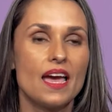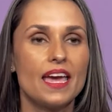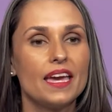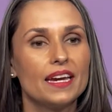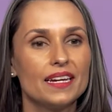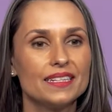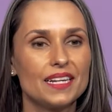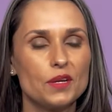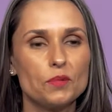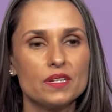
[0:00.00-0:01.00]

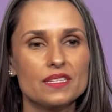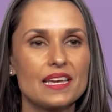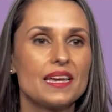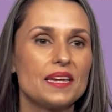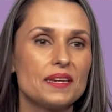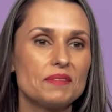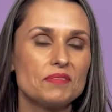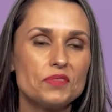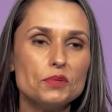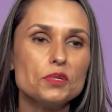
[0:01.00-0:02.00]
and it was a
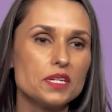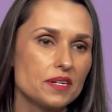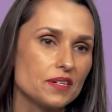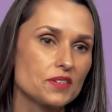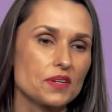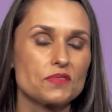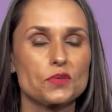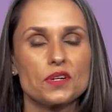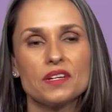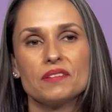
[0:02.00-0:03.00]
few years of
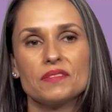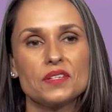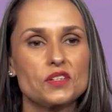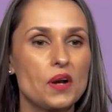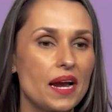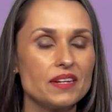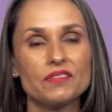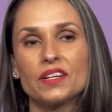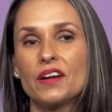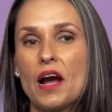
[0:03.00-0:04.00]
sort of trying to
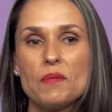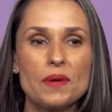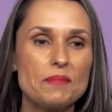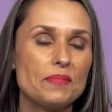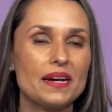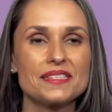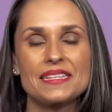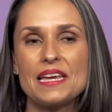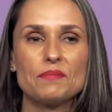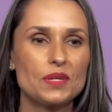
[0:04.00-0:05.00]
figure out my
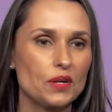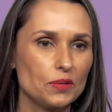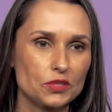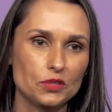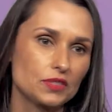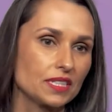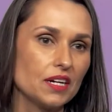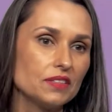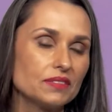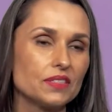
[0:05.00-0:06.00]
best ambicultural
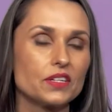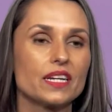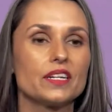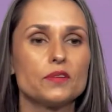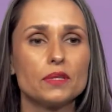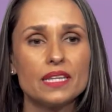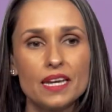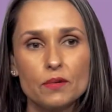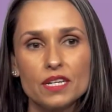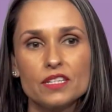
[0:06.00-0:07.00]
self, learning a new
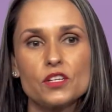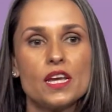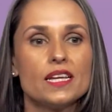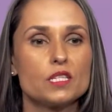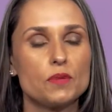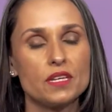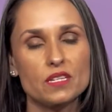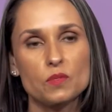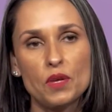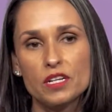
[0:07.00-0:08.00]
language,
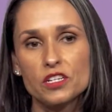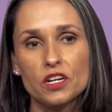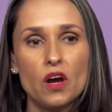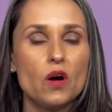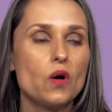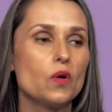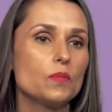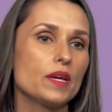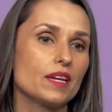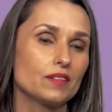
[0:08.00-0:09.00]
speaking Spanish at
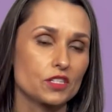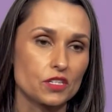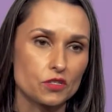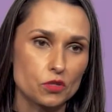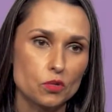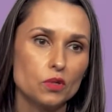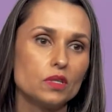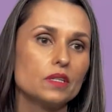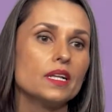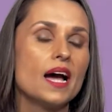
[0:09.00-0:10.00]
home, English at
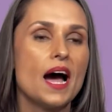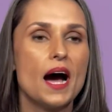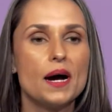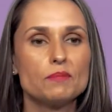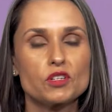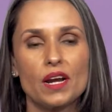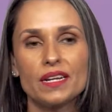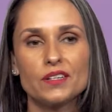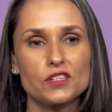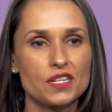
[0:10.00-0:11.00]
school, um,
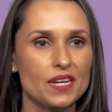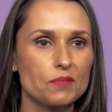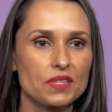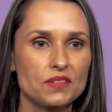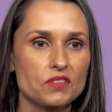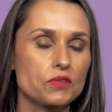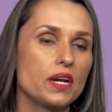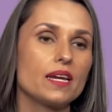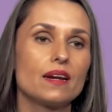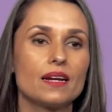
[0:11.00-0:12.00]
trying to understand what this
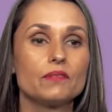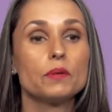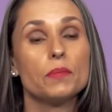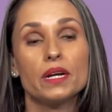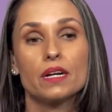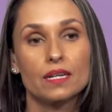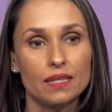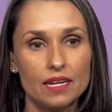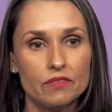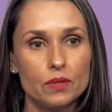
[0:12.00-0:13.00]
great kind of
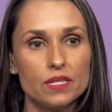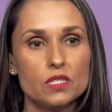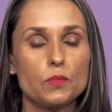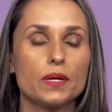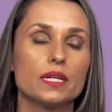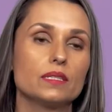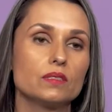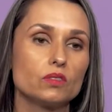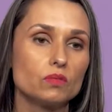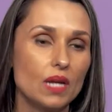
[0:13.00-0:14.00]
American life was, but
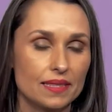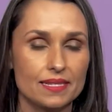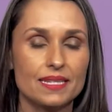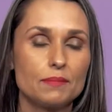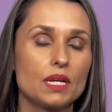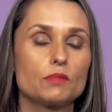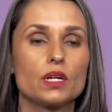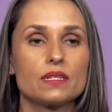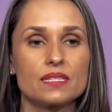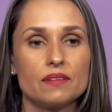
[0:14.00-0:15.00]
at the same time
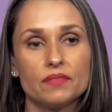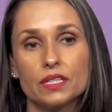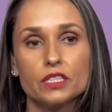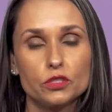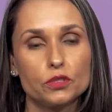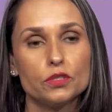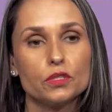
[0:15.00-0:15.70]
trying to stay very true